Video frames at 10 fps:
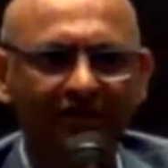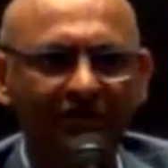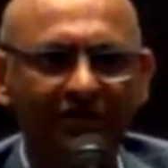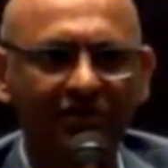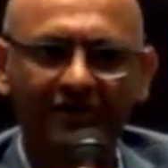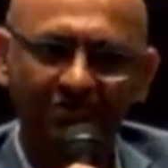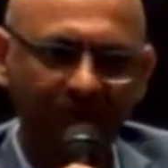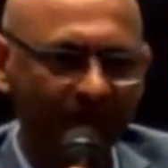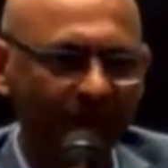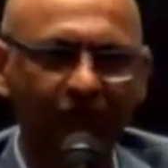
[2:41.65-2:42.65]
There either the
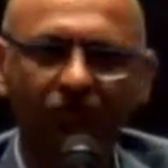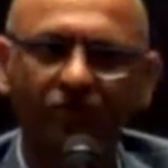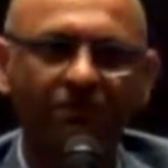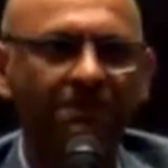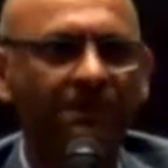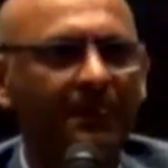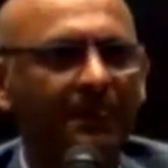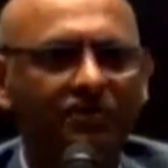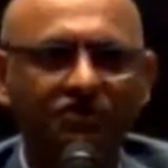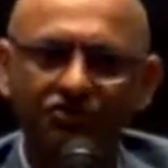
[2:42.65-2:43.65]
people who
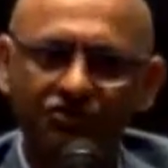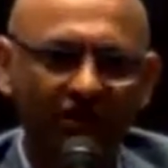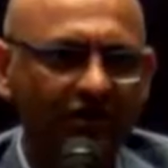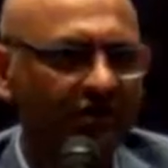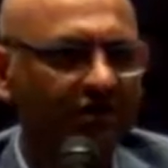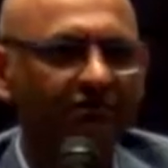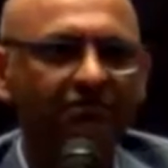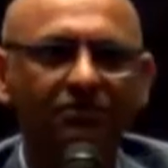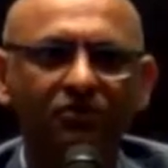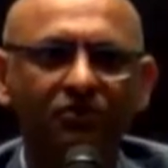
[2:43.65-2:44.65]
struggle,
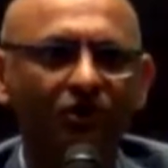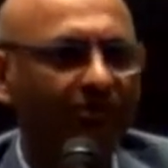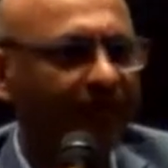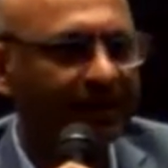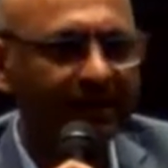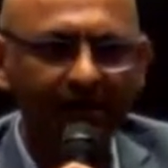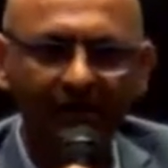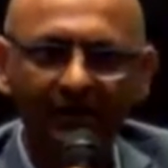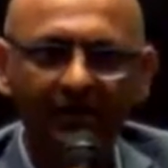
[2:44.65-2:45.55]
who don't make it,